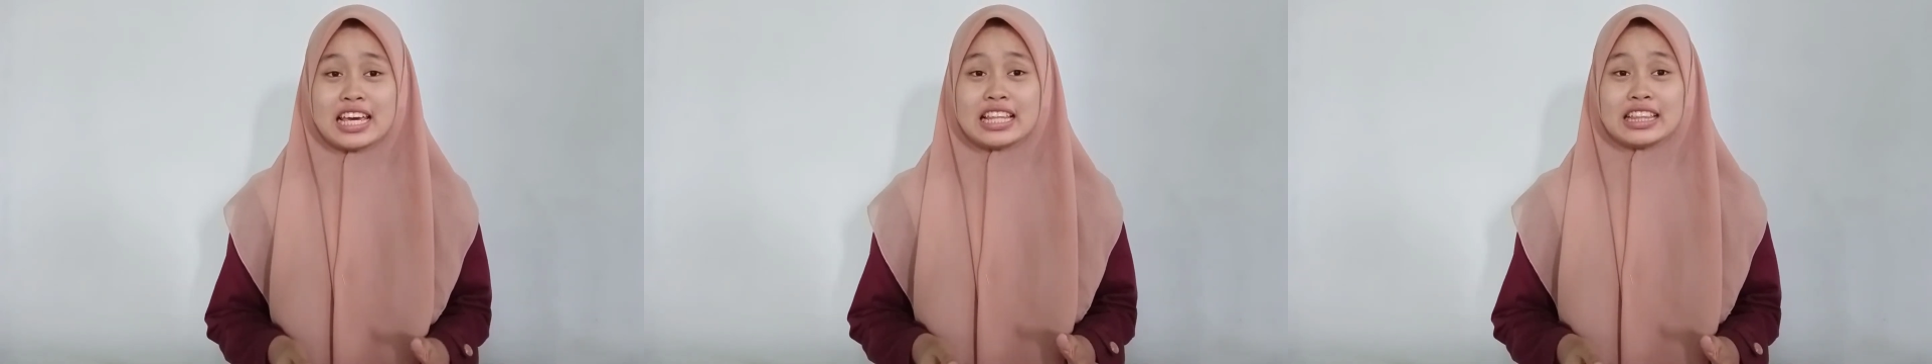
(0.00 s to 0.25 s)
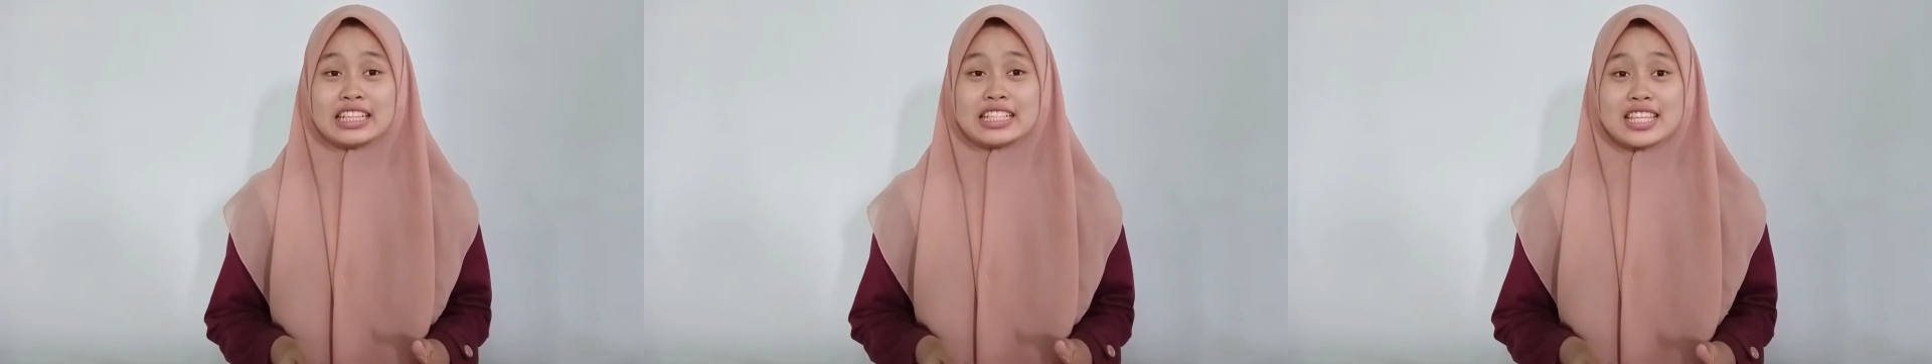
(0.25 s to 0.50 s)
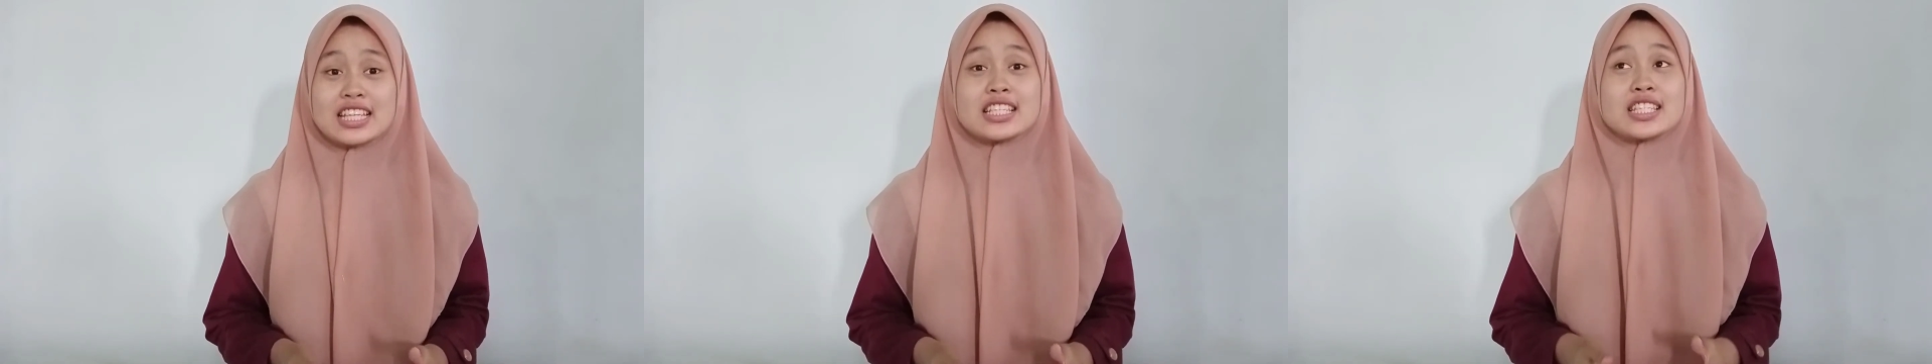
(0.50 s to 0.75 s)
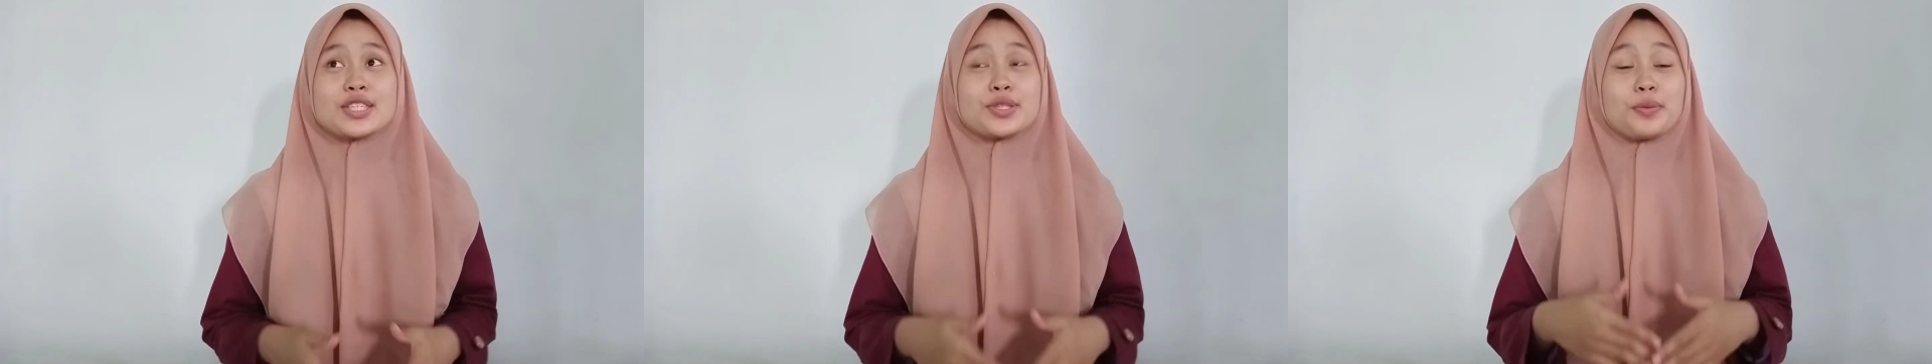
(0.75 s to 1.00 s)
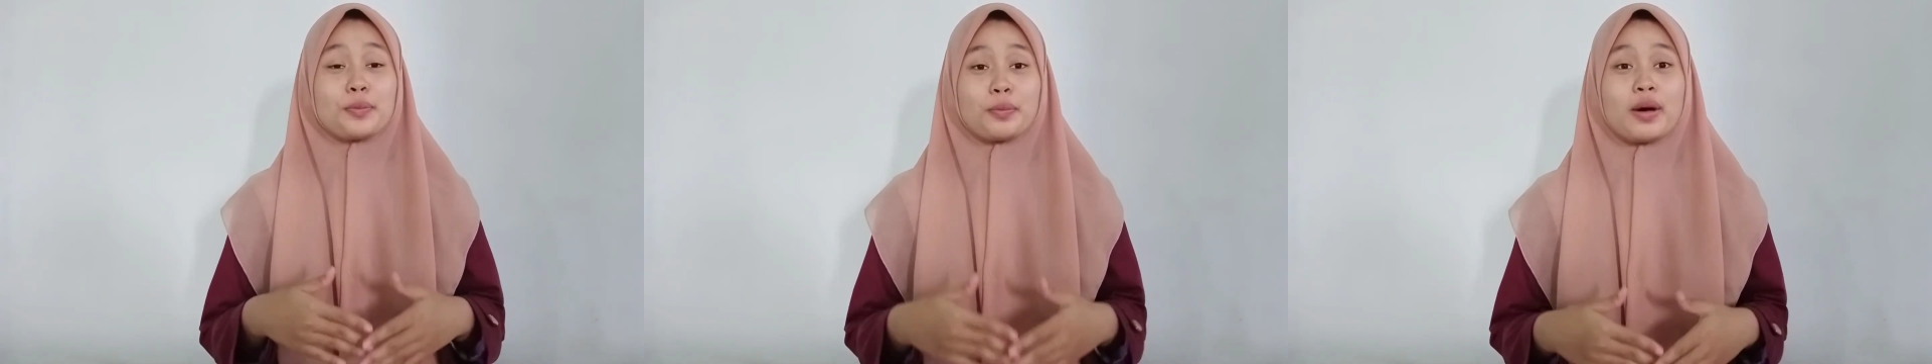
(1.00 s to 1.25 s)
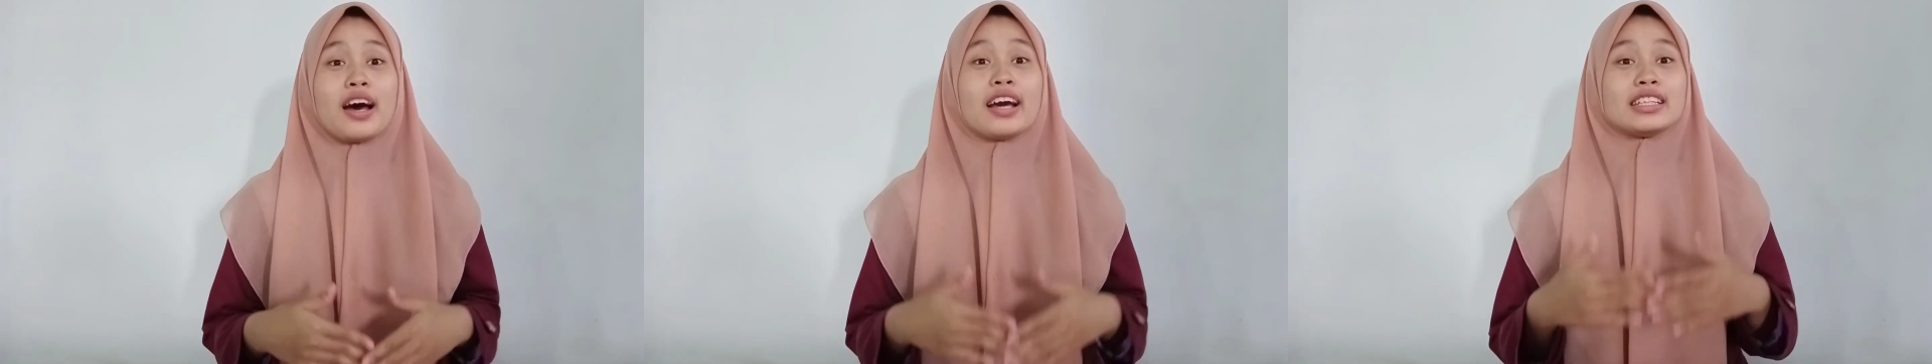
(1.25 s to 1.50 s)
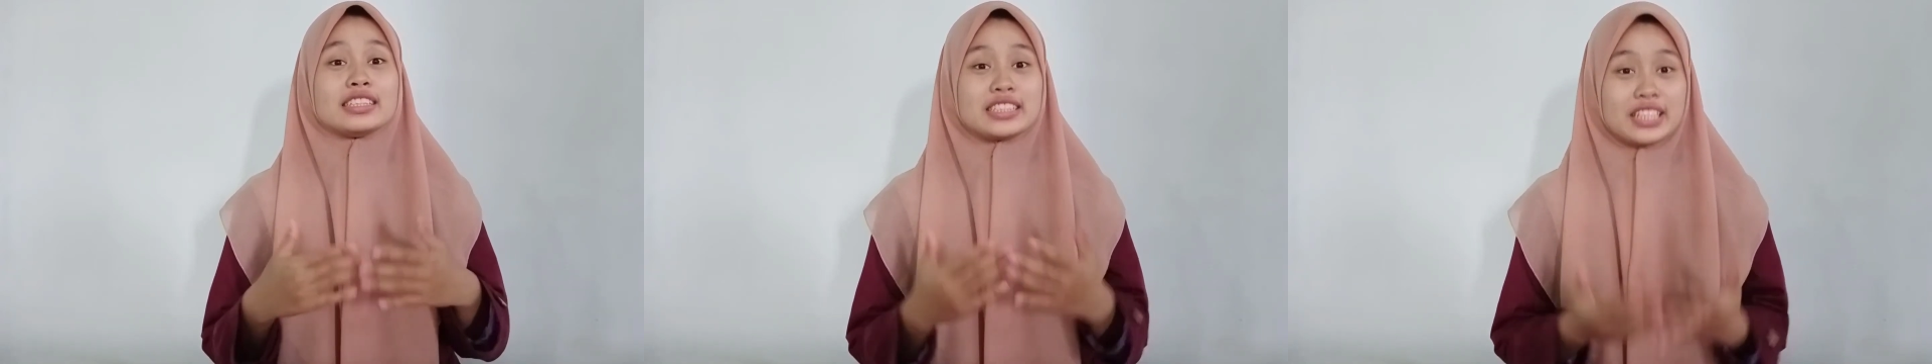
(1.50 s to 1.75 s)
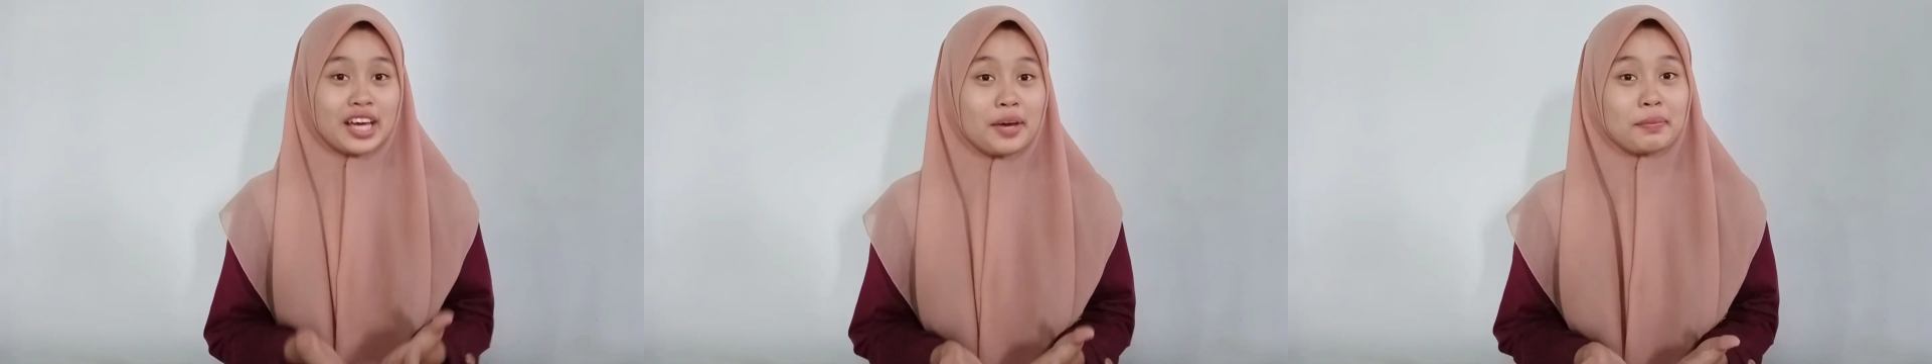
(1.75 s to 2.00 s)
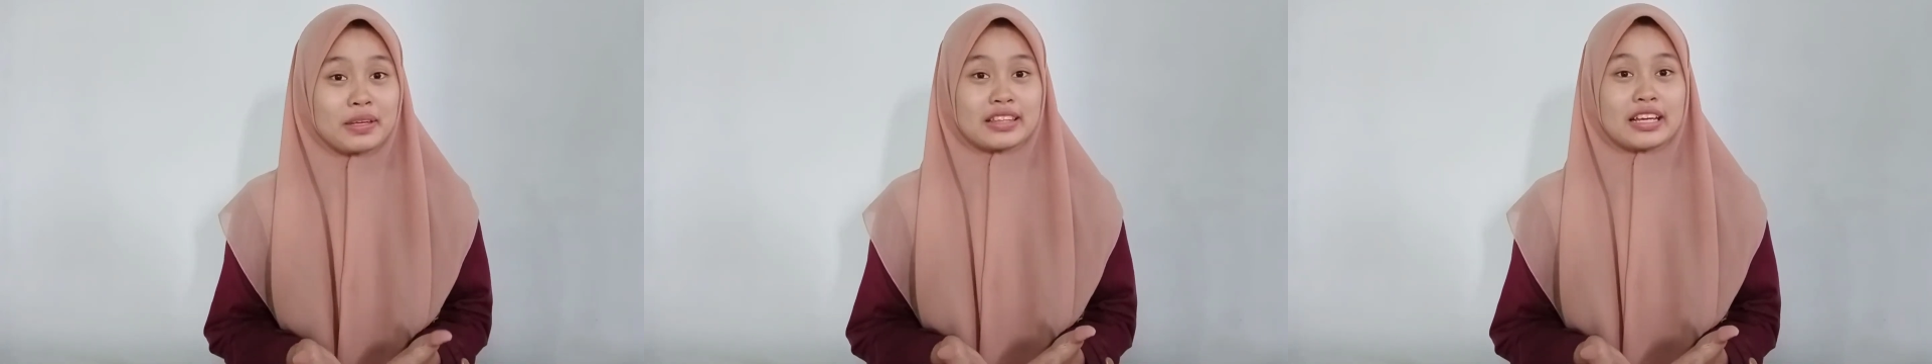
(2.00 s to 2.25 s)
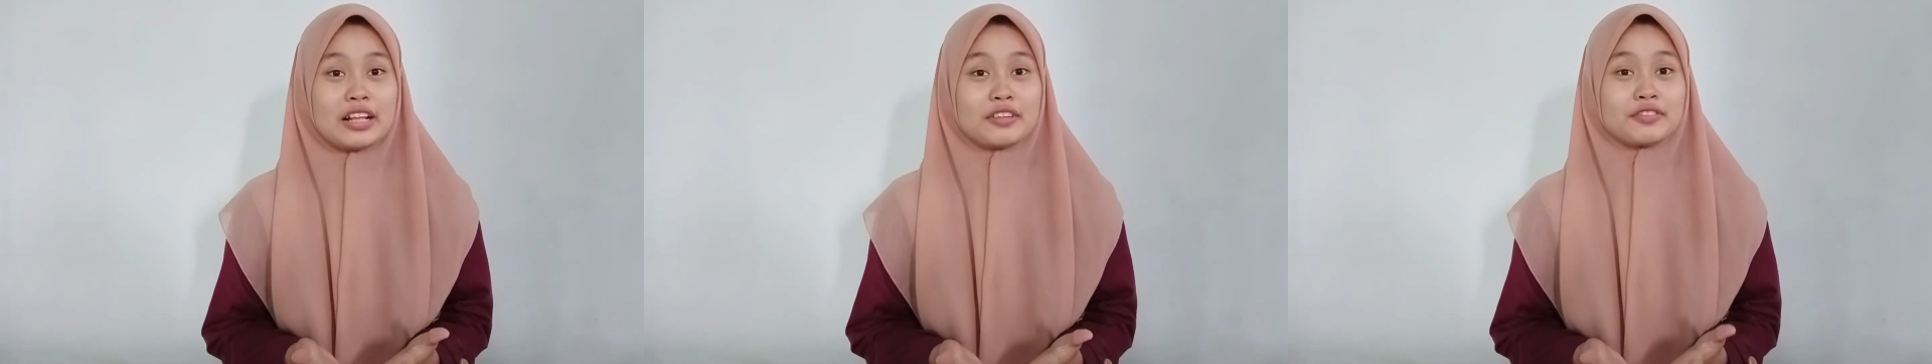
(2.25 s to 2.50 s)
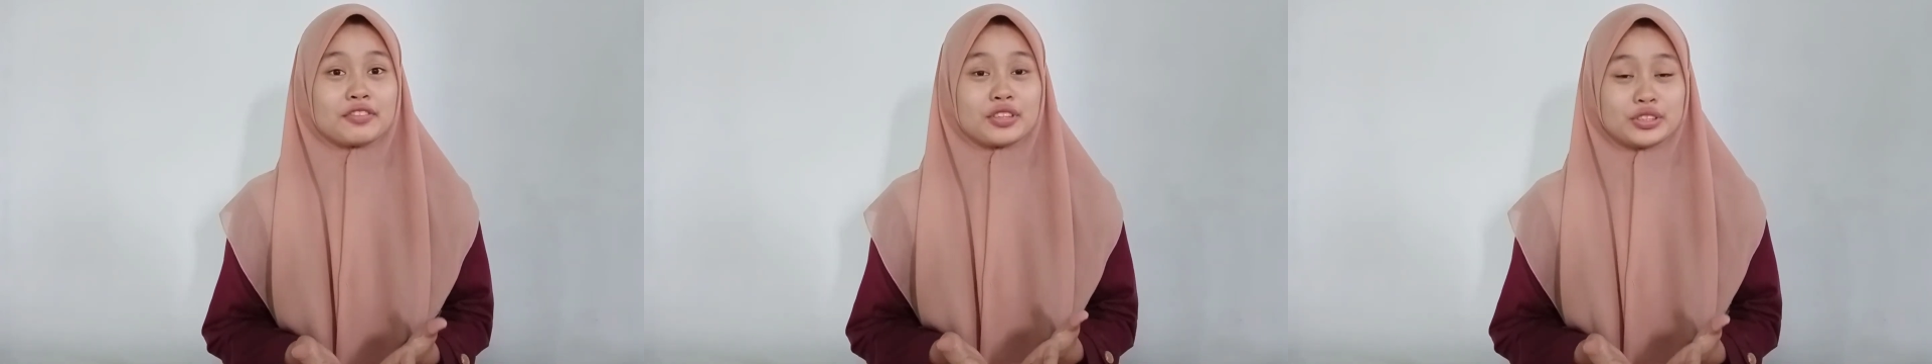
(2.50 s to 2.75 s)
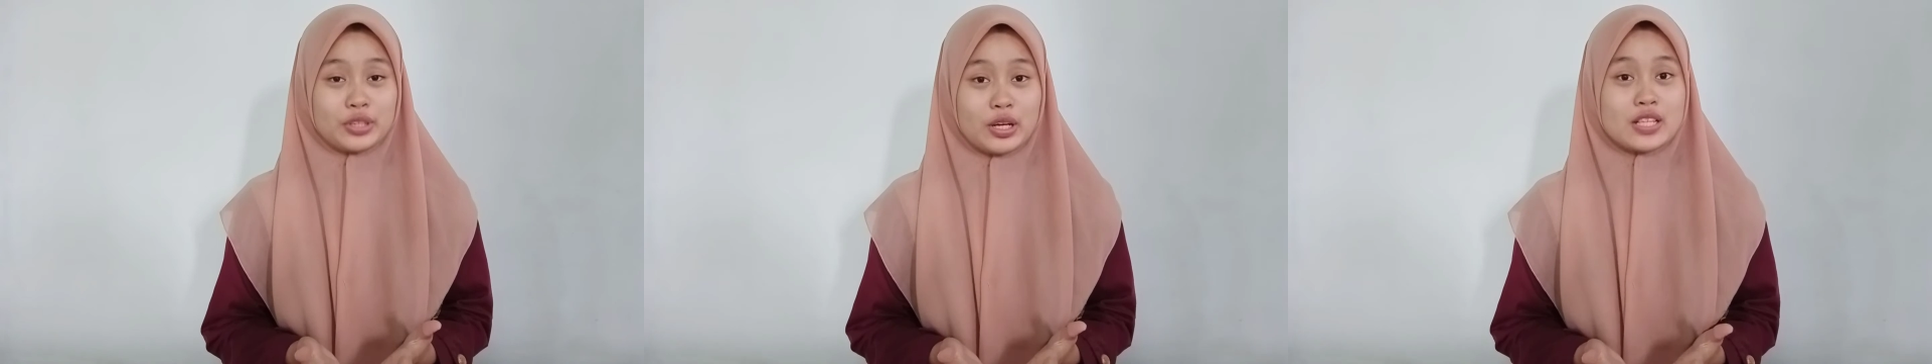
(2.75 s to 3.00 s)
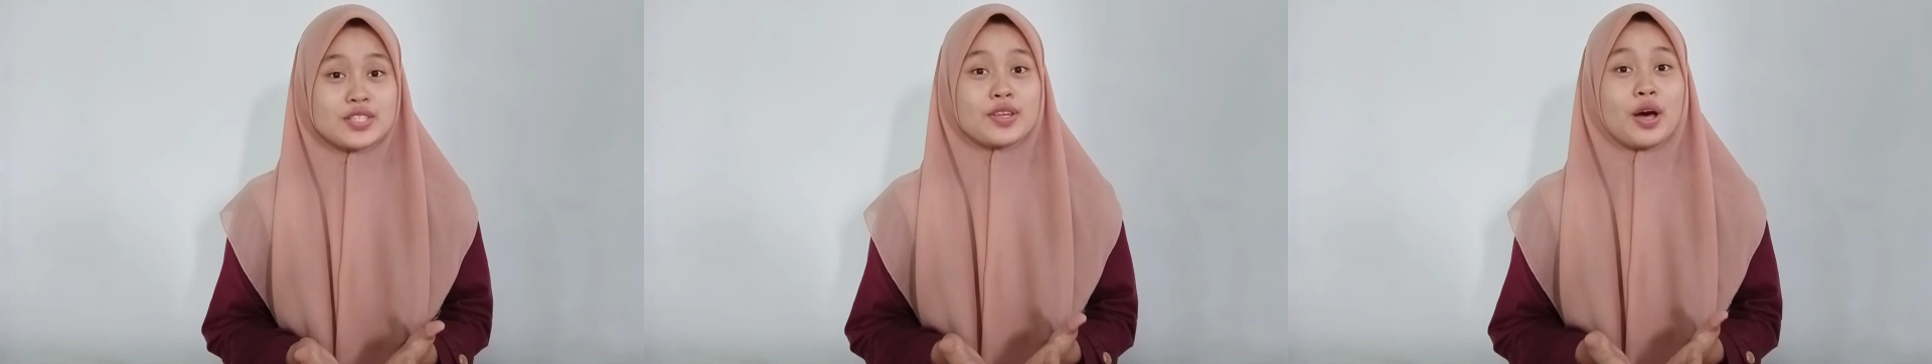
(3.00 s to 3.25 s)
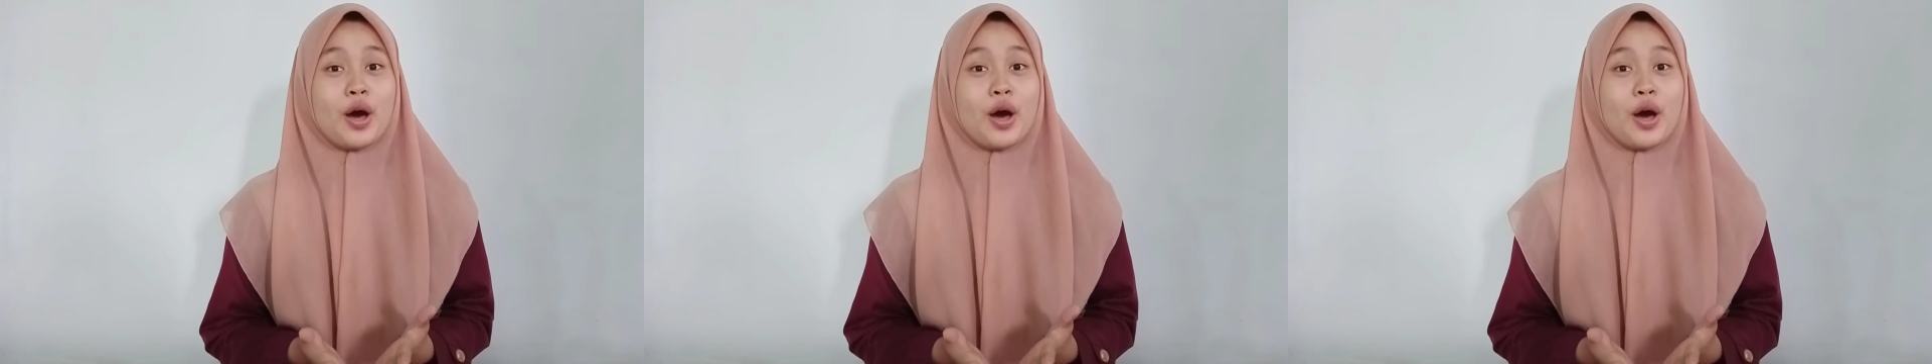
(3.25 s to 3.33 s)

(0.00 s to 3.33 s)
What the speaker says: This is the main capital for those